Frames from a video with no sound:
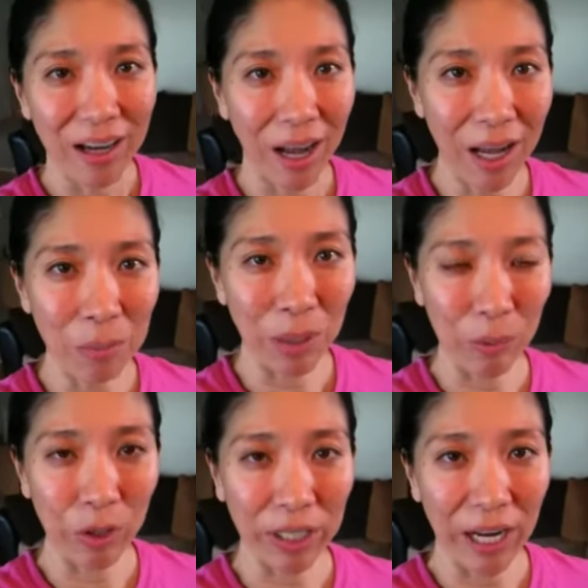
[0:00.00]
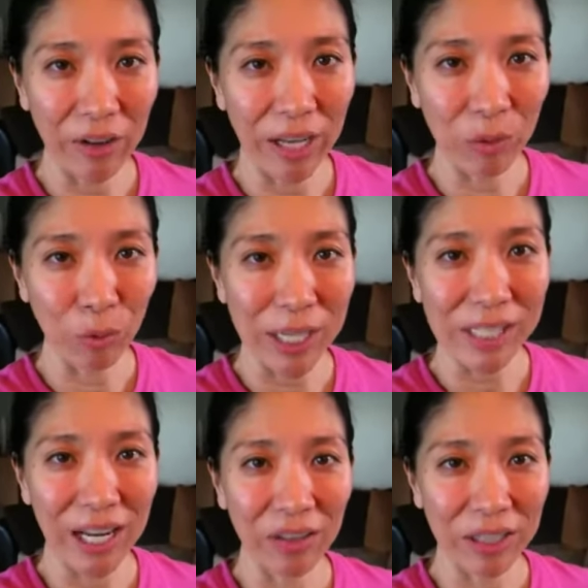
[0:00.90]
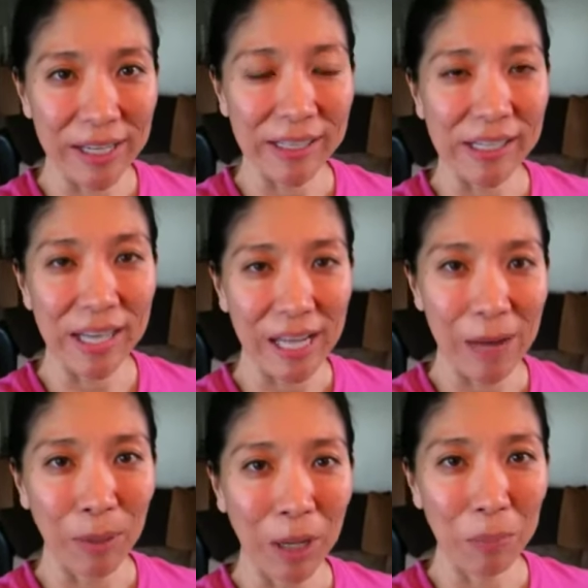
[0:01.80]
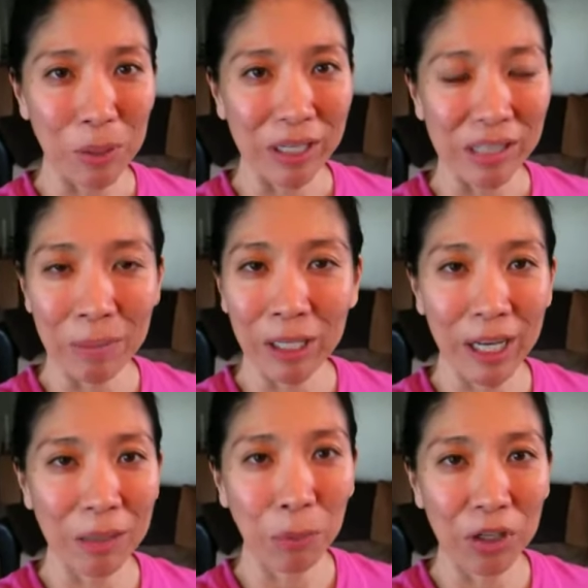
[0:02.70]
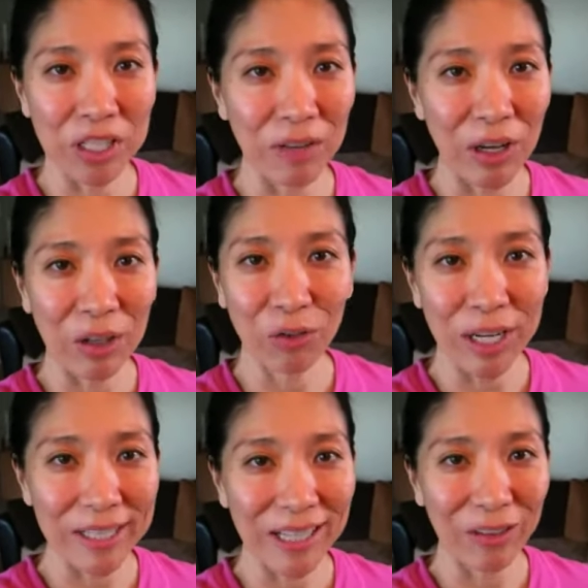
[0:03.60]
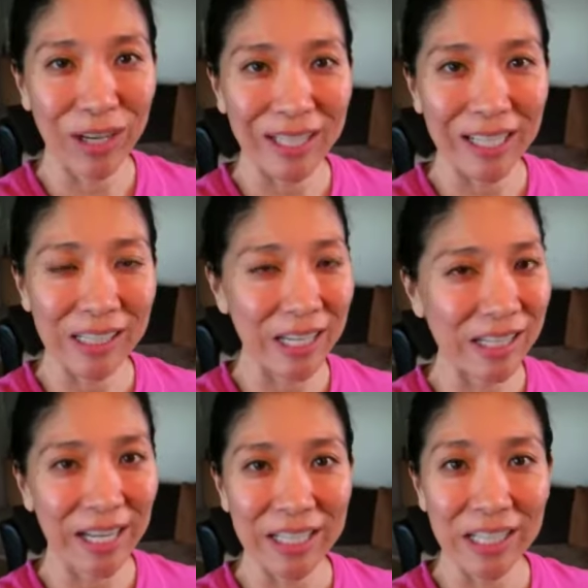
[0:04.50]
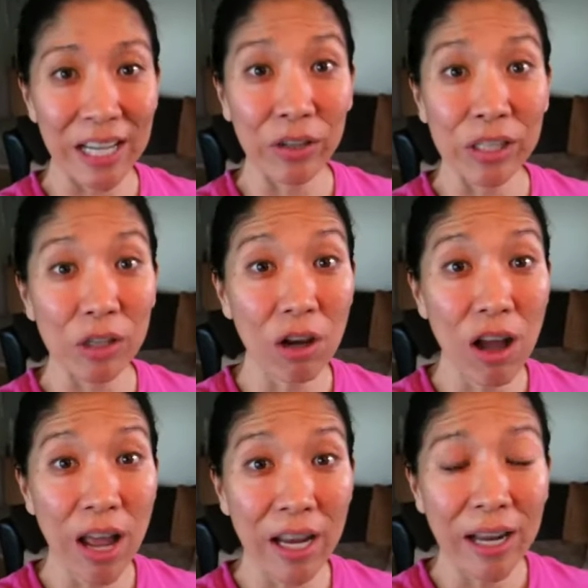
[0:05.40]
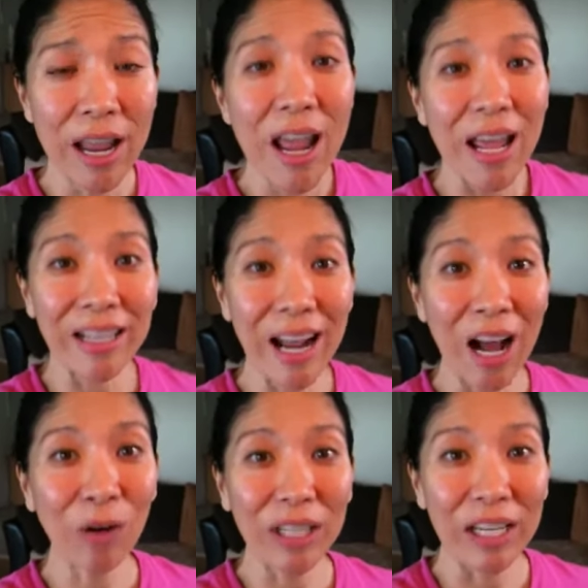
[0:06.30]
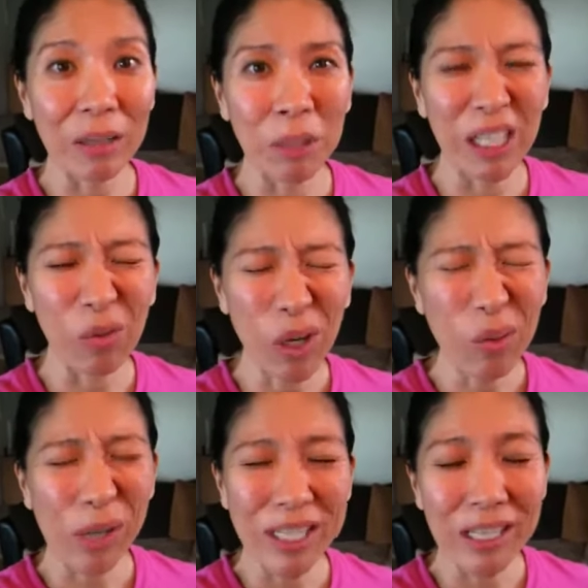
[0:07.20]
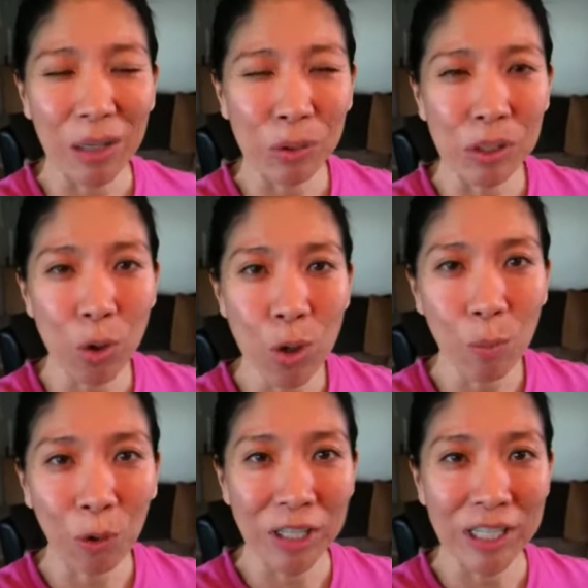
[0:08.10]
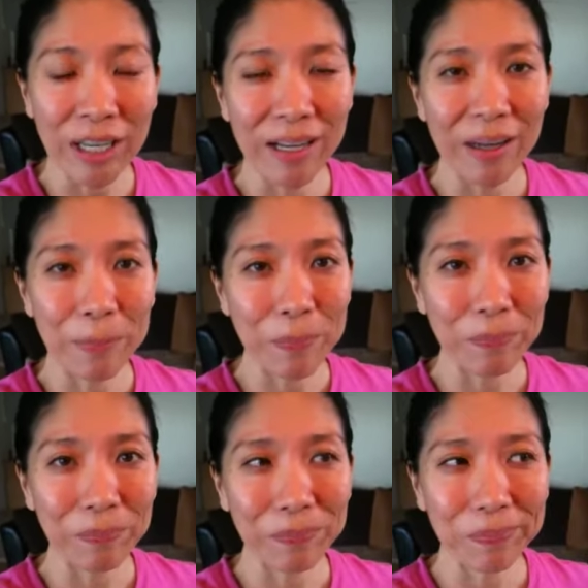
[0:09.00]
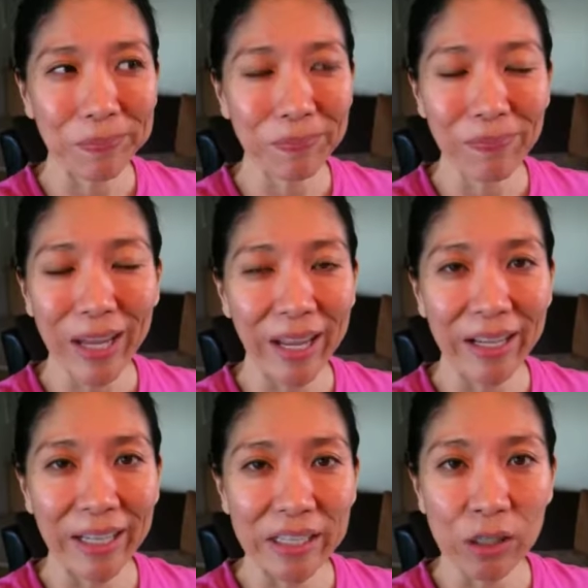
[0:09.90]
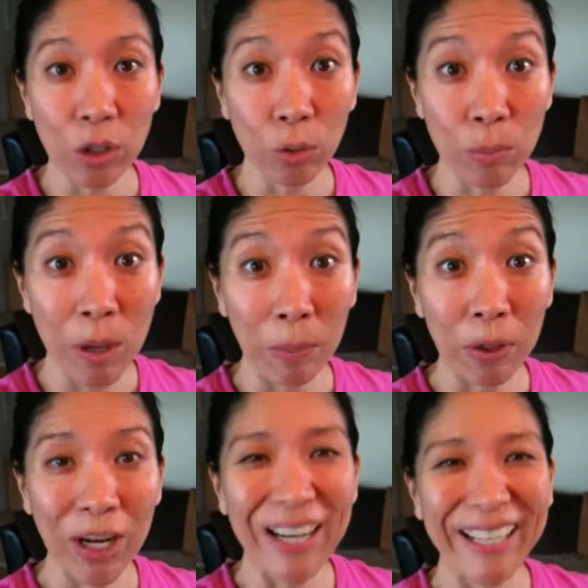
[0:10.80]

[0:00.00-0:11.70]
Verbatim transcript: um, my workout and write down things as they came up because I'm the kind of person if I don't write it down right then, 10 seconds later, it's gone. And an hour later, I'm thinking, what was it that was so important? And I just don't remember.